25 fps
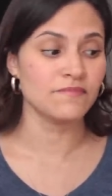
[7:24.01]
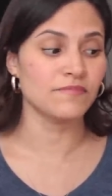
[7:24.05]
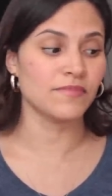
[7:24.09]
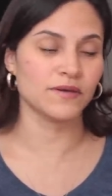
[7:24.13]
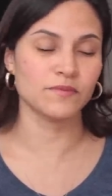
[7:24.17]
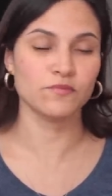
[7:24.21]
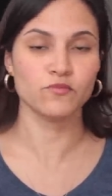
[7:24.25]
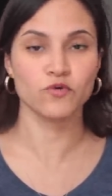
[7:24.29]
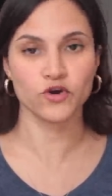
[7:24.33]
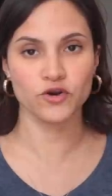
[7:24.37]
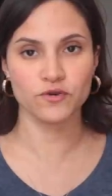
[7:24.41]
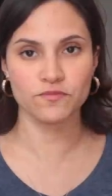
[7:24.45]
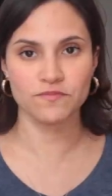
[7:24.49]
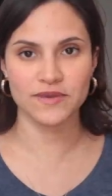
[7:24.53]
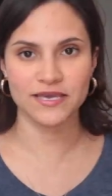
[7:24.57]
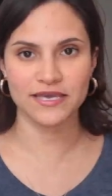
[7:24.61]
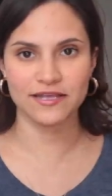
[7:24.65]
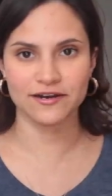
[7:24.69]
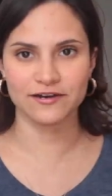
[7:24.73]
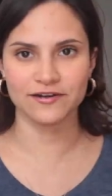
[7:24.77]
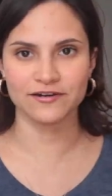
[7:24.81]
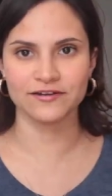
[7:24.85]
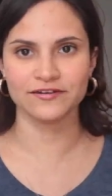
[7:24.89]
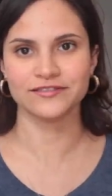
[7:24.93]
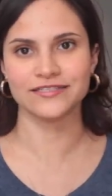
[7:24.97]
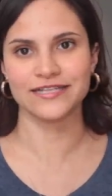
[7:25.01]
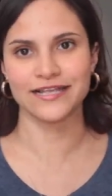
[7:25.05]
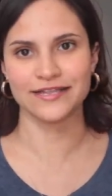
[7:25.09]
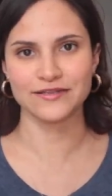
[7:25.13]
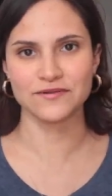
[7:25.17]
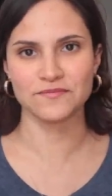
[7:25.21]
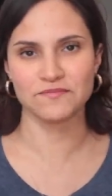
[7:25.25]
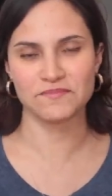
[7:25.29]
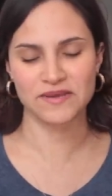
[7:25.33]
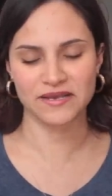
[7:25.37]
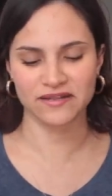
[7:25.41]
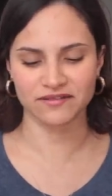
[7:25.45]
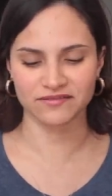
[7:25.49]
but more bitter than the
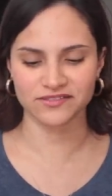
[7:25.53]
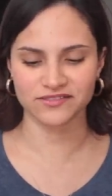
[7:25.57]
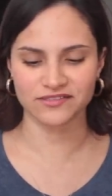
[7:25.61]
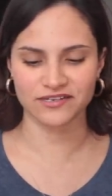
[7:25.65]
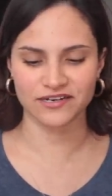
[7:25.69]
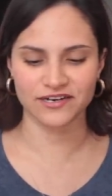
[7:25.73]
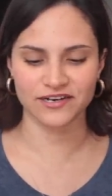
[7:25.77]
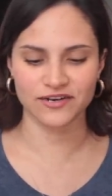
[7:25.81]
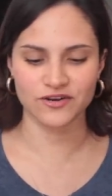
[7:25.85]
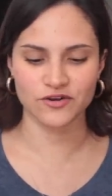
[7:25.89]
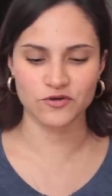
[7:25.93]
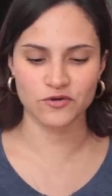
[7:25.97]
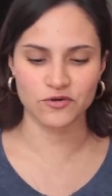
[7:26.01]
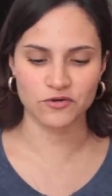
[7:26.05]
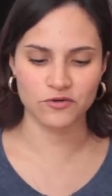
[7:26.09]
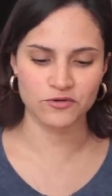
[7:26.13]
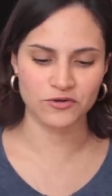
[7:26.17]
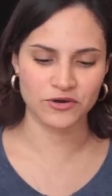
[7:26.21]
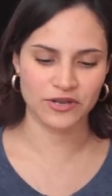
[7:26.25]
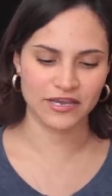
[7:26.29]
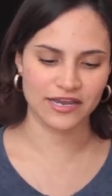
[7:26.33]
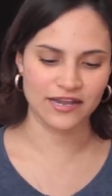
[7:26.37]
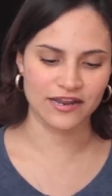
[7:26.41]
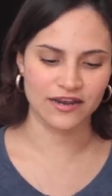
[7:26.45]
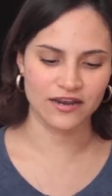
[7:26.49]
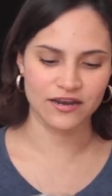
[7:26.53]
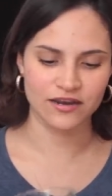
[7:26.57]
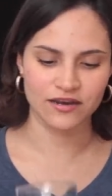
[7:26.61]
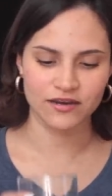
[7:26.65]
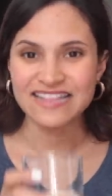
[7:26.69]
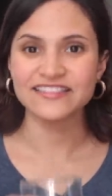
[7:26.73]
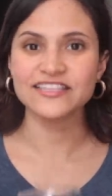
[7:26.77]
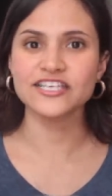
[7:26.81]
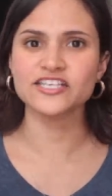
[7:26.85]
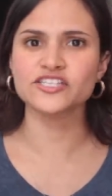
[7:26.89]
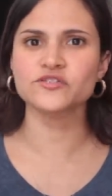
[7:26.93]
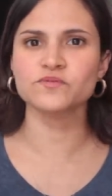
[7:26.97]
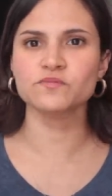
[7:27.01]
Pilsner Urquell.
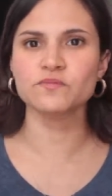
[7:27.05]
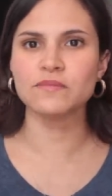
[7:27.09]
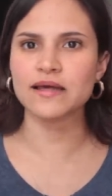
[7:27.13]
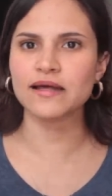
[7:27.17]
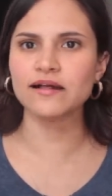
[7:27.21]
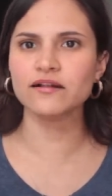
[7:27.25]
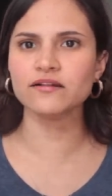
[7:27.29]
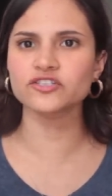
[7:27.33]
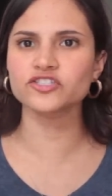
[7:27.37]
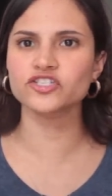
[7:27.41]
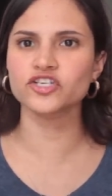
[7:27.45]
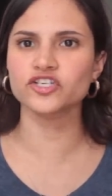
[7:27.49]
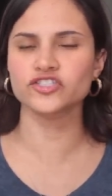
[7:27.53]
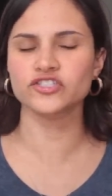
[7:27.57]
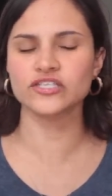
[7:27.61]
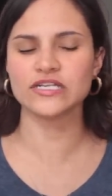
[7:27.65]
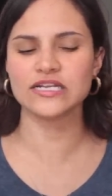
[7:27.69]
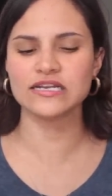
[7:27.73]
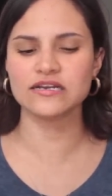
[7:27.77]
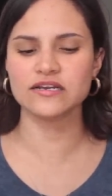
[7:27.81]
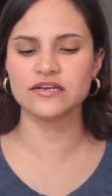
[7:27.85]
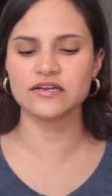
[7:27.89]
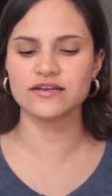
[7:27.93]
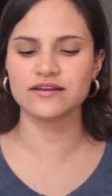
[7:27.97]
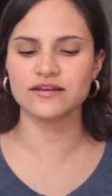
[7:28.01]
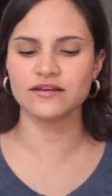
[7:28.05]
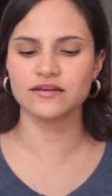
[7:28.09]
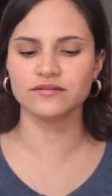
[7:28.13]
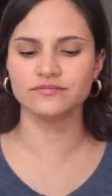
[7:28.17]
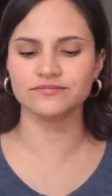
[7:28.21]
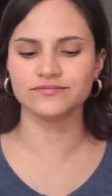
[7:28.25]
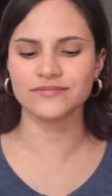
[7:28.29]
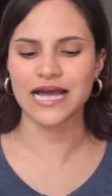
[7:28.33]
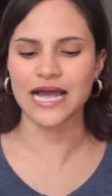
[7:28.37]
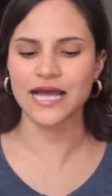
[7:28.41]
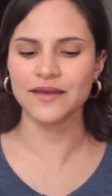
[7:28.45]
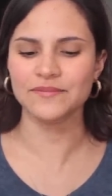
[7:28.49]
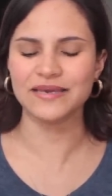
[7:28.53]
The smell doesn't,
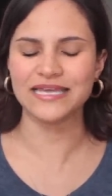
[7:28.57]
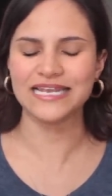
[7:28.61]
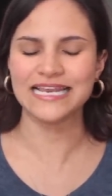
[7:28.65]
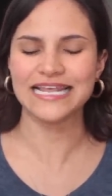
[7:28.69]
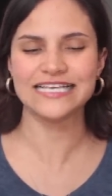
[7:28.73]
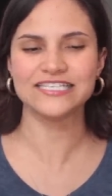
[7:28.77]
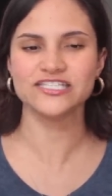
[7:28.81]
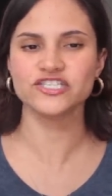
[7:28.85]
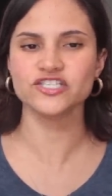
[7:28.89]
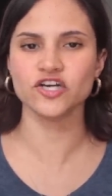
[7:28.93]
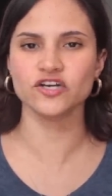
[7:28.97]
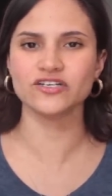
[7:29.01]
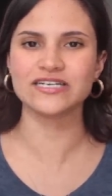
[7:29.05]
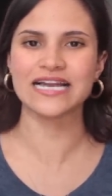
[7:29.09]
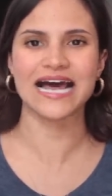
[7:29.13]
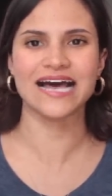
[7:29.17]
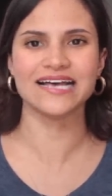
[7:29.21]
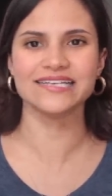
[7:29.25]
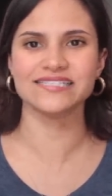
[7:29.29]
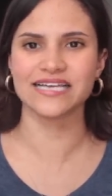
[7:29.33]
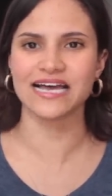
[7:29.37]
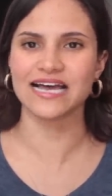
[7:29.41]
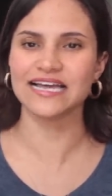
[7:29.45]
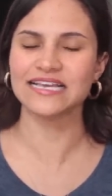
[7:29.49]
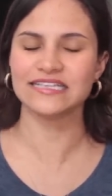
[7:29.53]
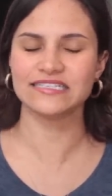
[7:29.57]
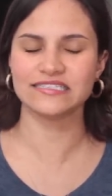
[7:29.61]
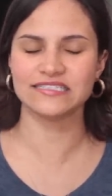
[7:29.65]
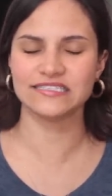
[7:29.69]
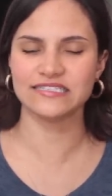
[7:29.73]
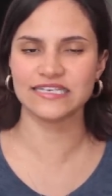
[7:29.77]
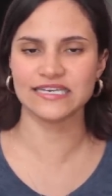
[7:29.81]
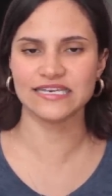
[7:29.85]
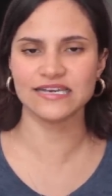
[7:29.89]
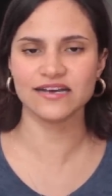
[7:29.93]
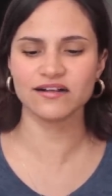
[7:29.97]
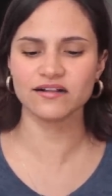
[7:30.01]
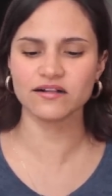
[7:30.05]
I mean, it's not as
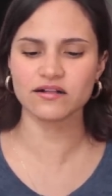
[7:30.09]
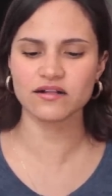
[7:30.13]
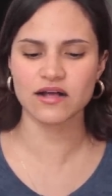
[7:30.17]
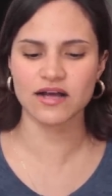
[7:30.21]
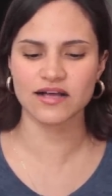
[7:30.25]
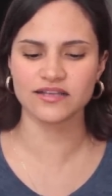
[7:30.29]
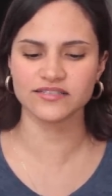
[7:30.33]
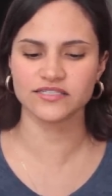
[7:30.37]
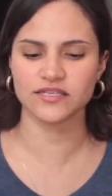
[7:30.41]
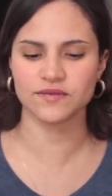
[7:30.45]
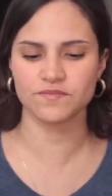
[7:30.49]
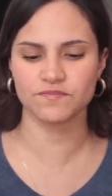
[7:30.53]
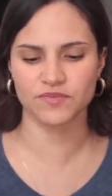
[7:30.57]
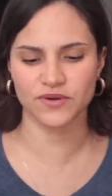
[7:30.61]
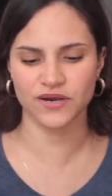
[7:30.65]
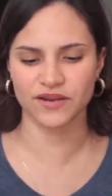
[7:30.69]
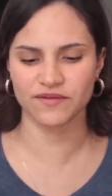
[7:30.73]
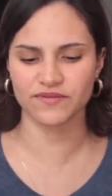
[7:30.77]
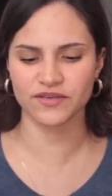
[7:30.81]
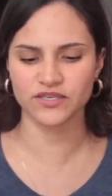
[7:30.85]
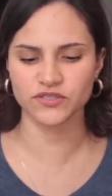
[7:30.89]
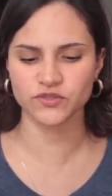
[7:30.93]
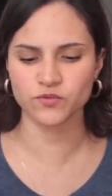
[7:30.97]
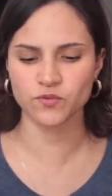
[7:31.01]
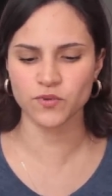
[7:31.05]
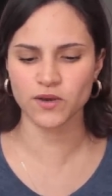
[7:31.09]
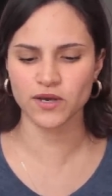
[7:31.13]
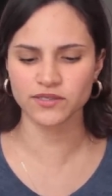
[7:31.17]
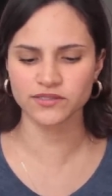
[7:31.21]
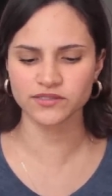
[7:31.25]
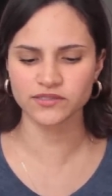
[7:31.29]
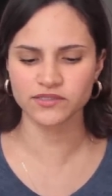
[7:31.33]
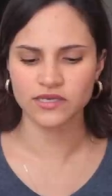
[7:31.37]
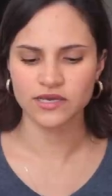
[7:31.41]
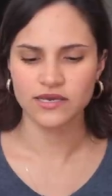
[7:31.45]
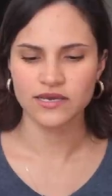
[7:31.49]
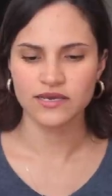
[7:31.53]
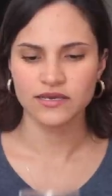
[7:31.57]
ideal as the previous
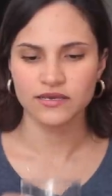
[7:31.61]
ones.